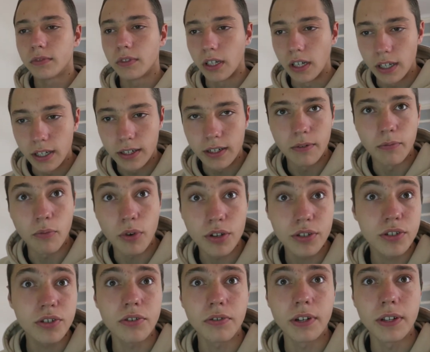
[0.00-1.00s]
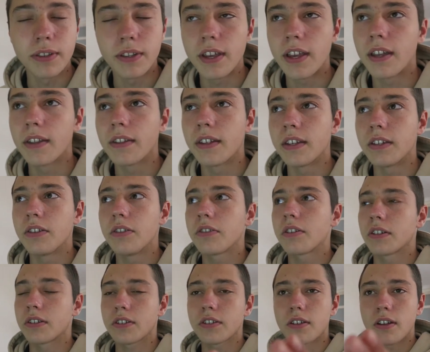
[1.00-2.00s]
Right, and once you're in there, then you
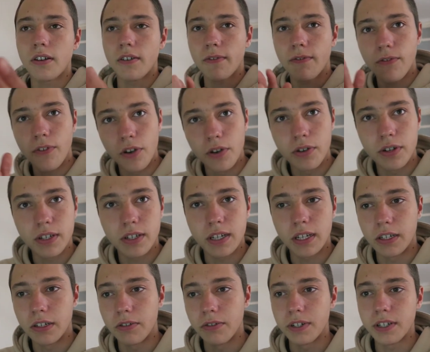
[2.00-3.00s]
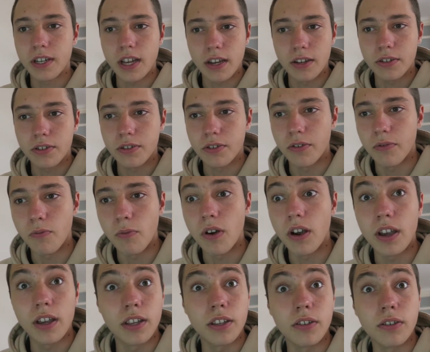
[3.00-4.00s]
can start focusing your attention on
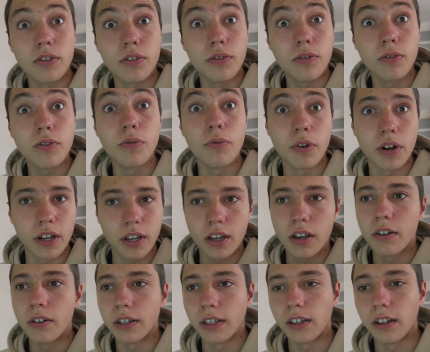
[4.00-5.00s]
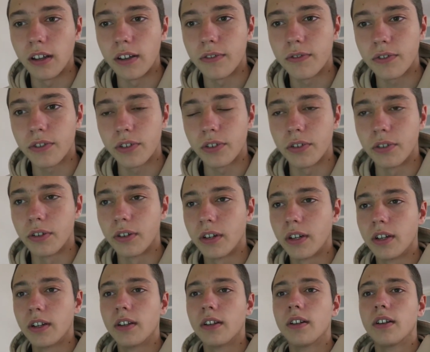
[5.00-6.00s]
where you want to go in life. So,
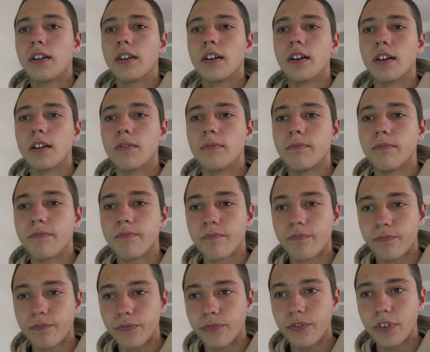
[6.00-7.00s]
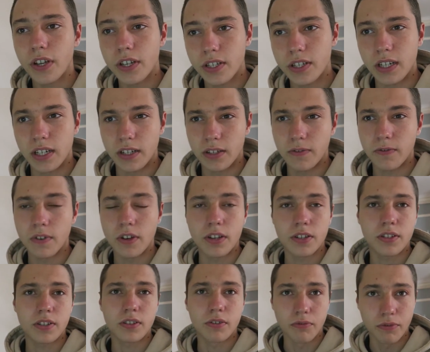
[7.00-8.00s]
first things
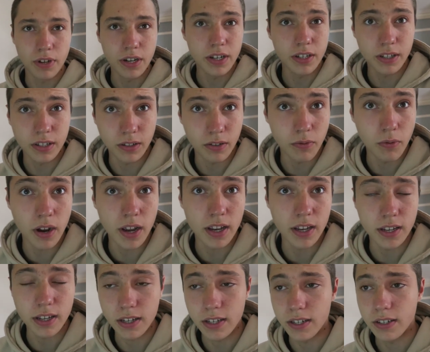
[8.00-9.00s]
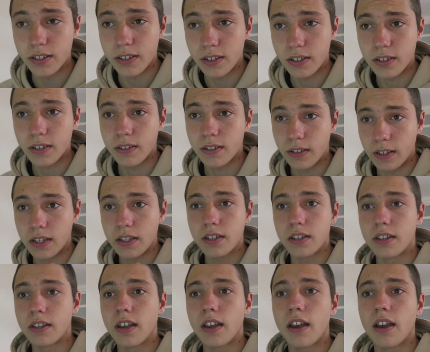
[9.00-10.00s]
first, the reason the way it is,
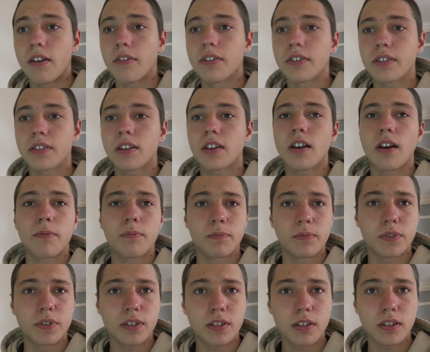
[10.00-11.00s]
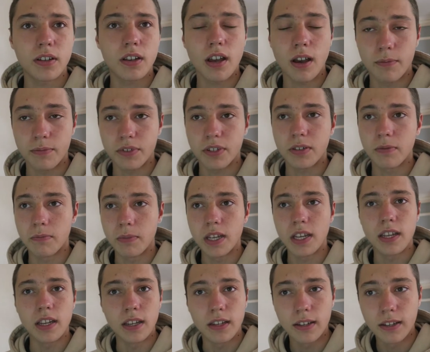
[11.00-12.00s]
this is how it comes to
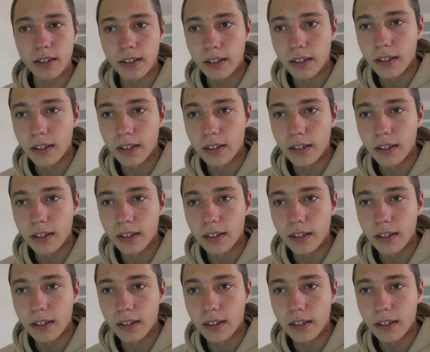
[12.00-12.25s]
be